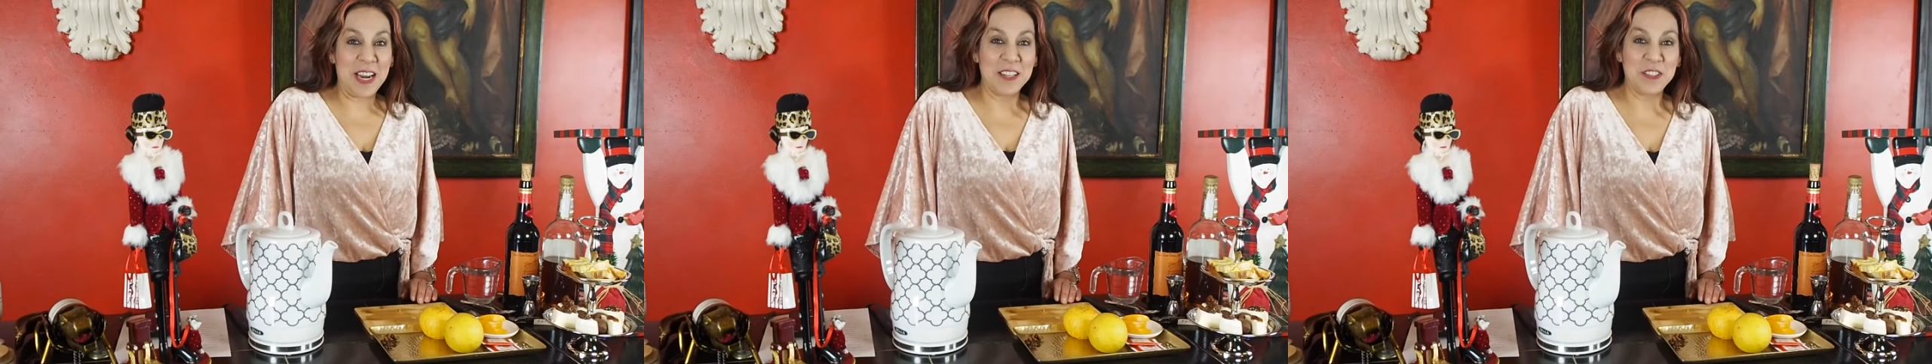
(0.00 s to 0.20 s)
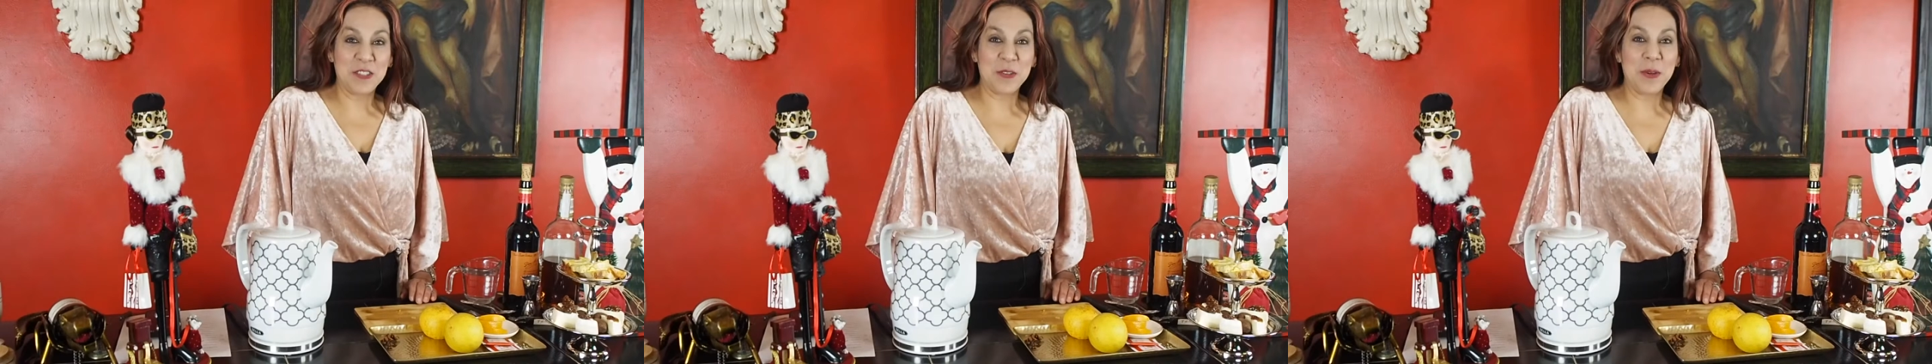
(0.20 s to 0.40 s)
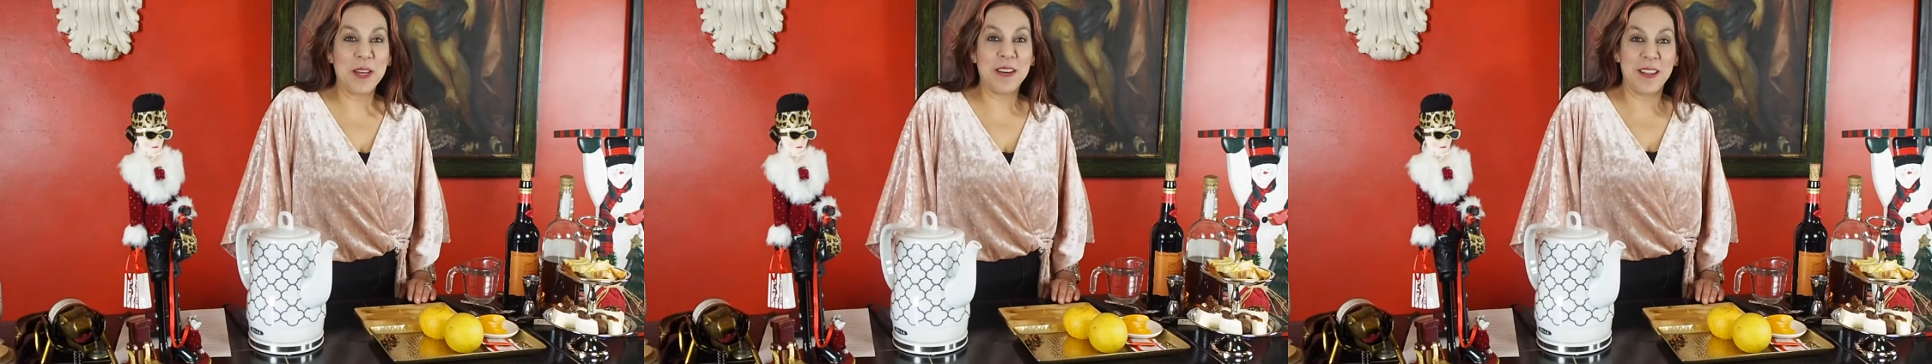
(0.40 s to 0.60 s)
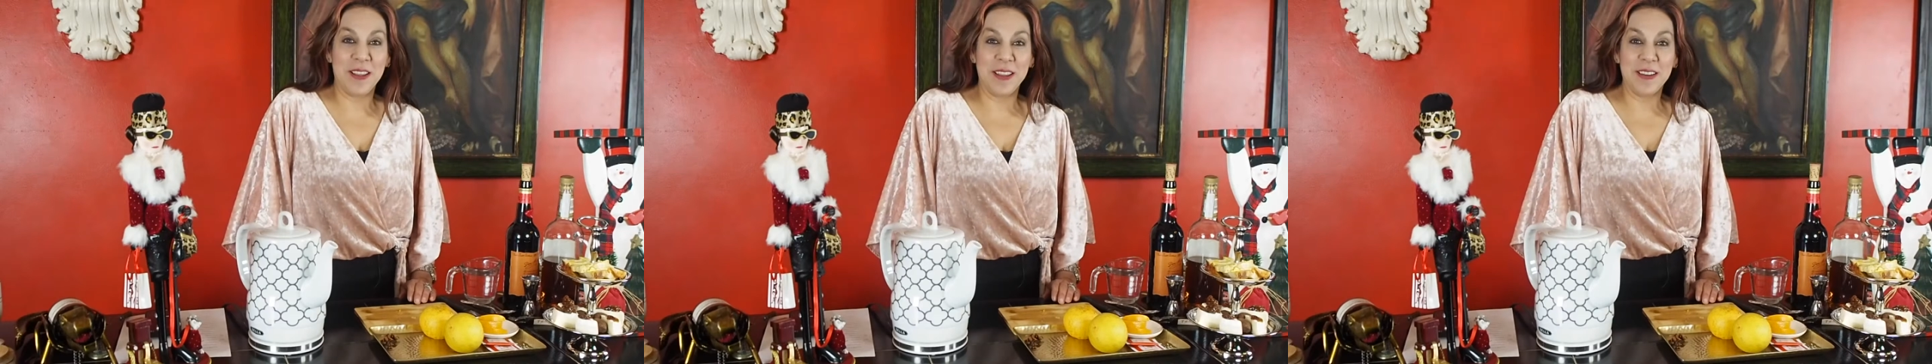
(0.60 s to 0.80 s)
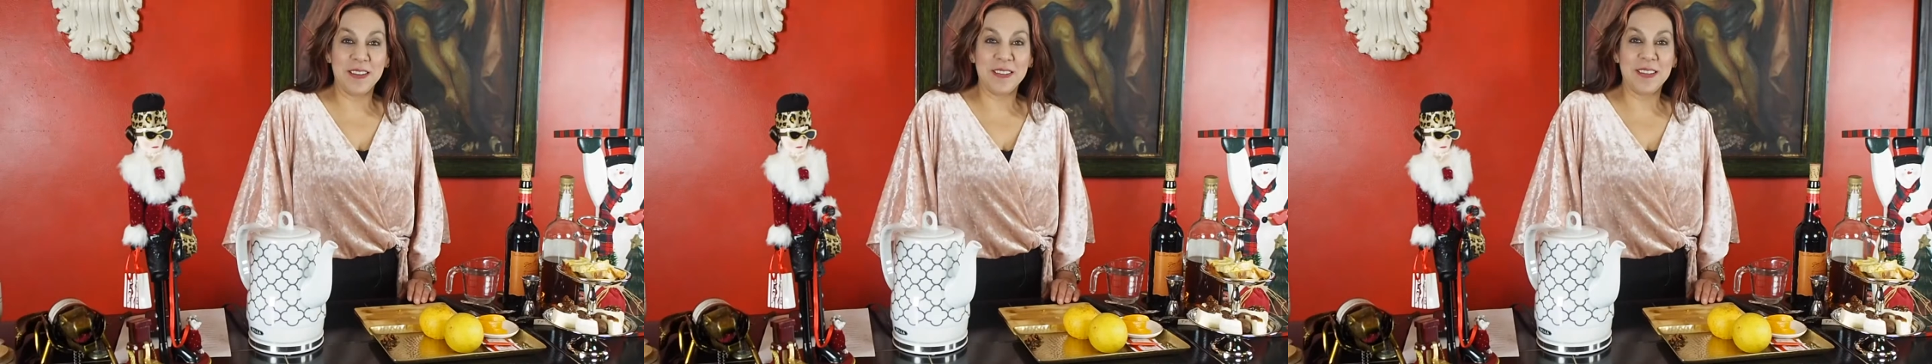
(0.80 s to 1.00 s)
Street
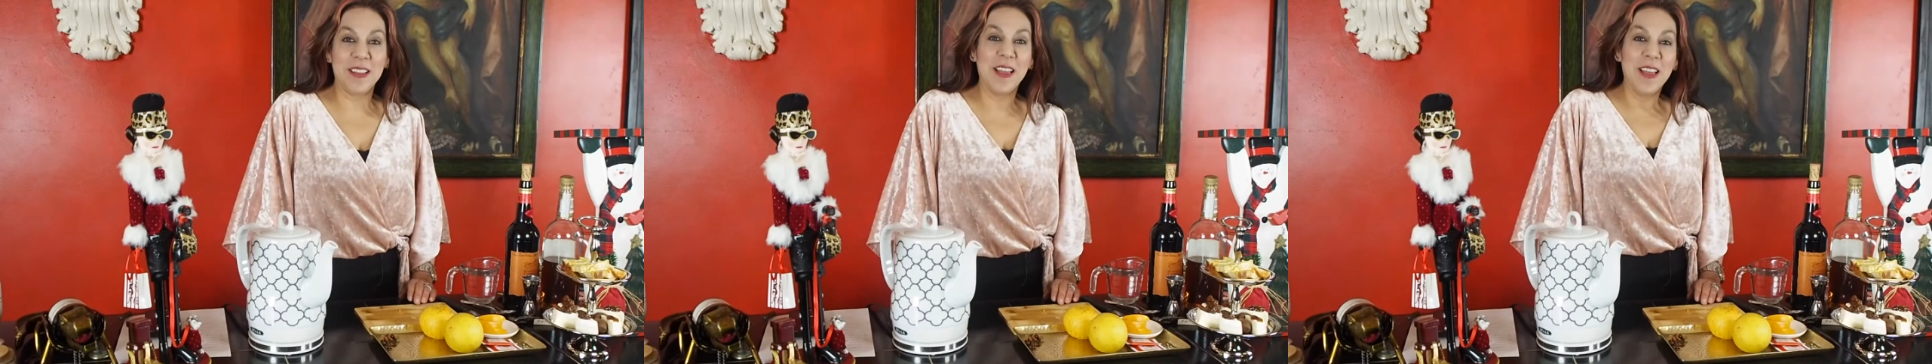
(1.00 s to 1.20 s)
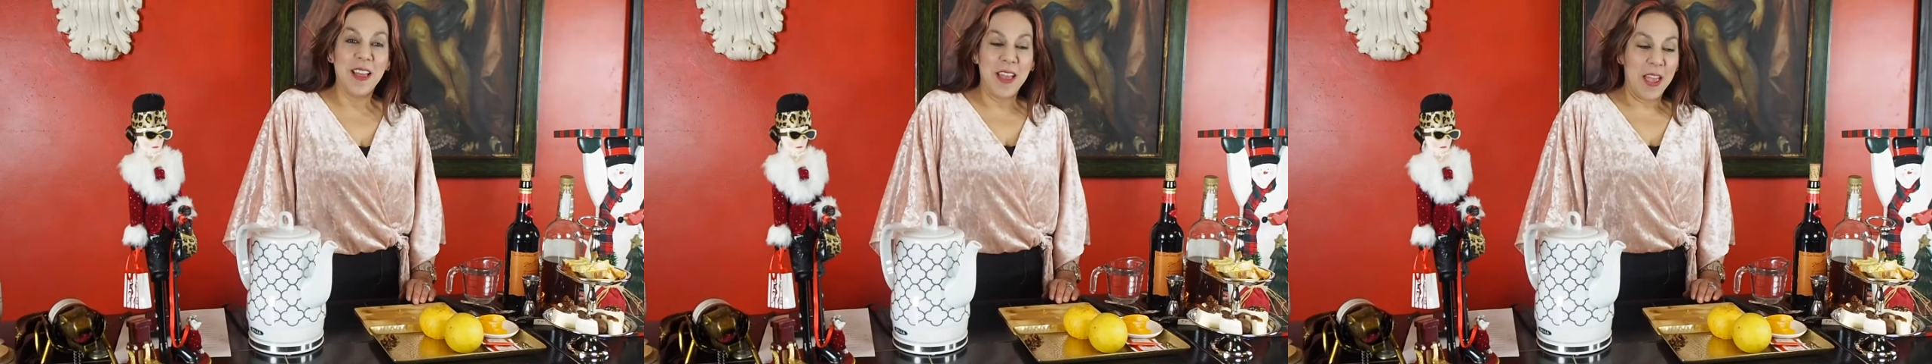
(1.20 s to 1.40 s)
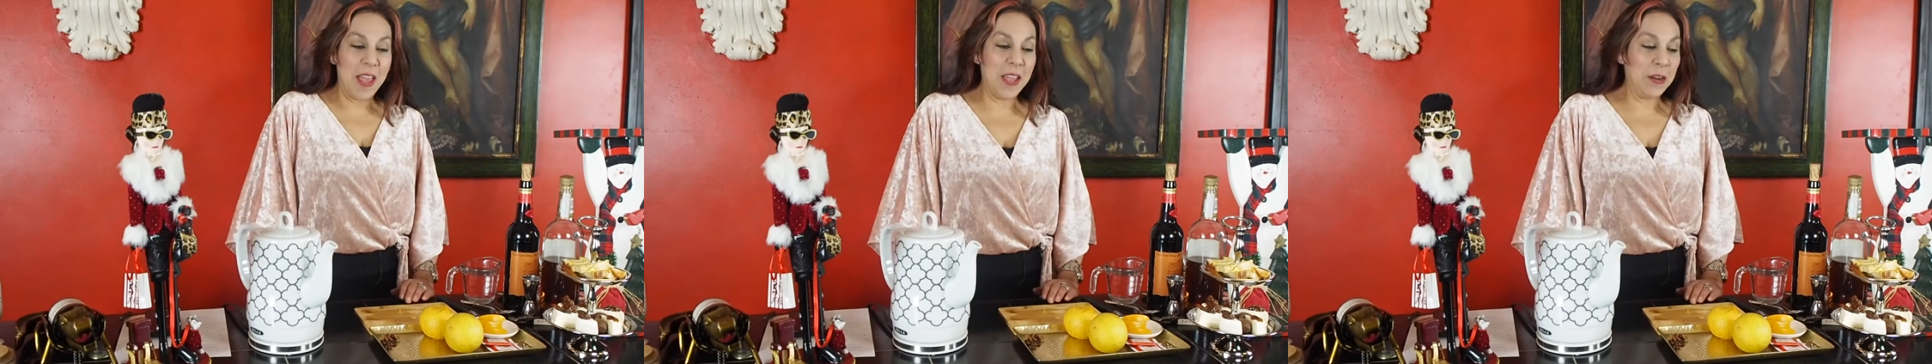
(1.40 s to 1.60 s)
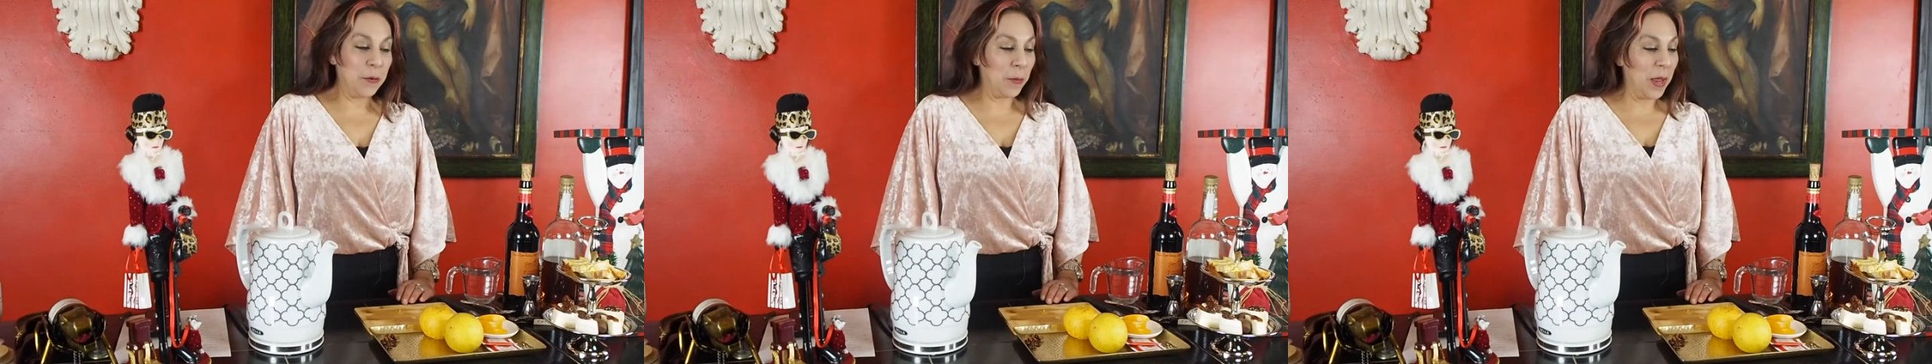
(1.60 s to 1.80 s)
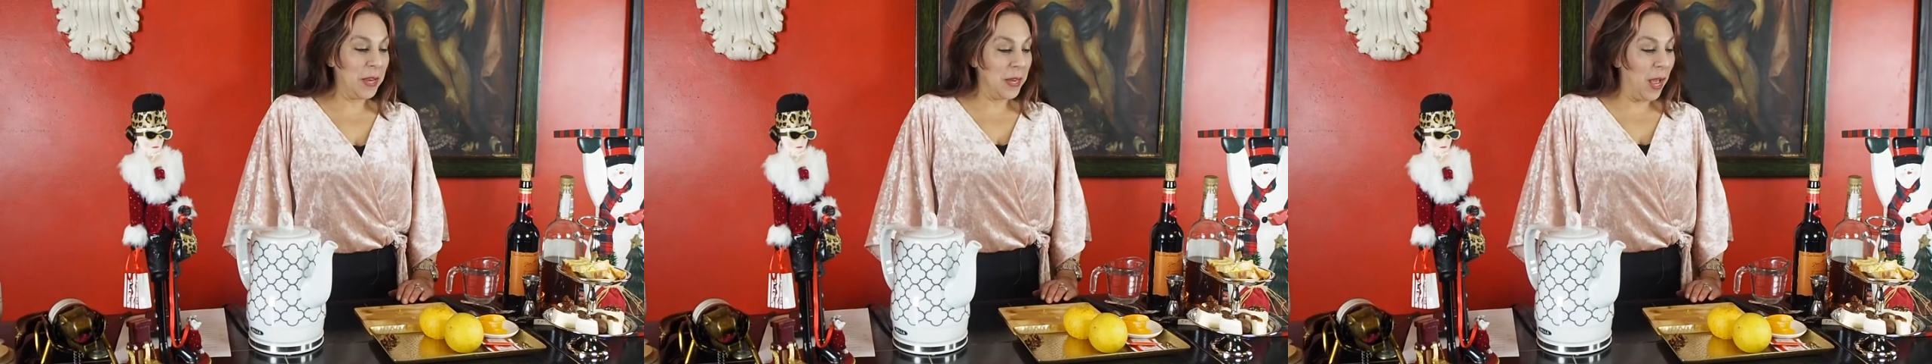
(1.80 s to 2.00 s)
Inn, and right